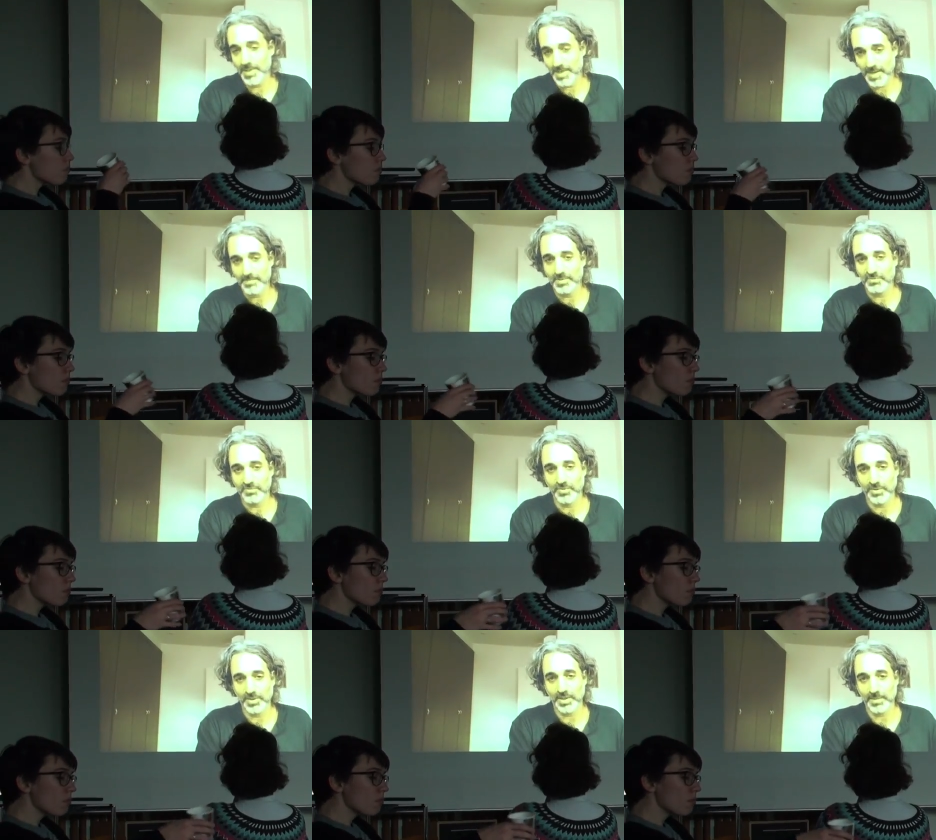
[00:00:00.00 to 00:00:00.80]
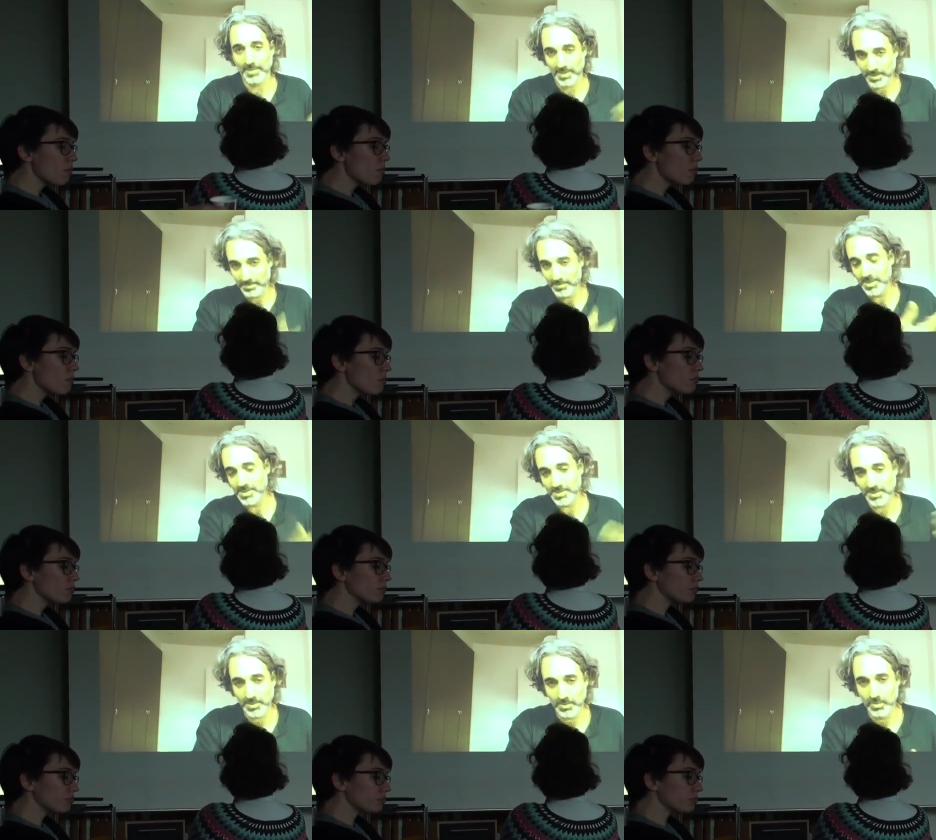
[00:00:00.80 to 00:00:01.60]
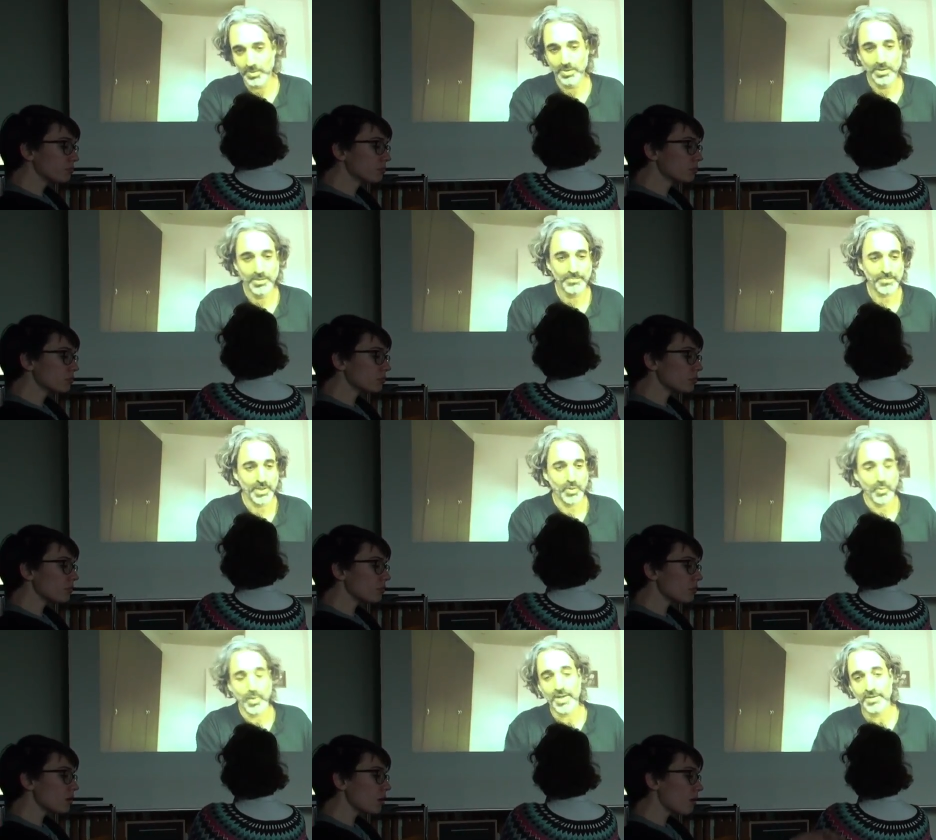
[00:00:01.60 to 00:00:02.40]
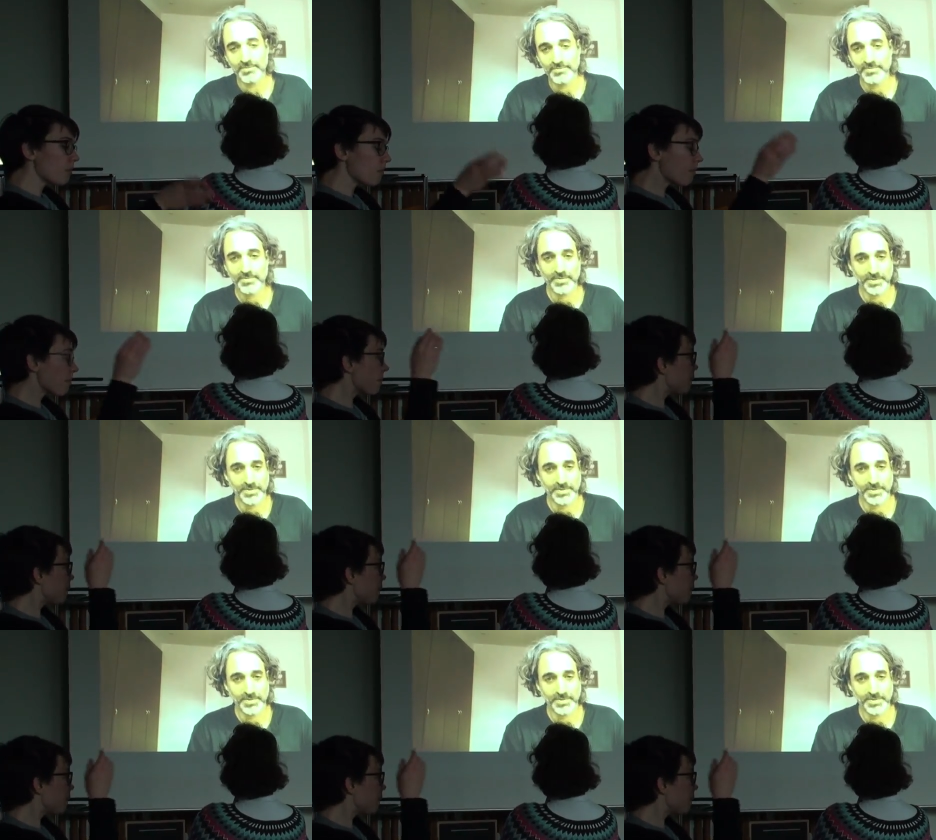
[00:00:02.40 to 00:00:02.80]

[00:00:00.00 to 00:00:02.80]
Speaker 1: again before. I mean, in this new wave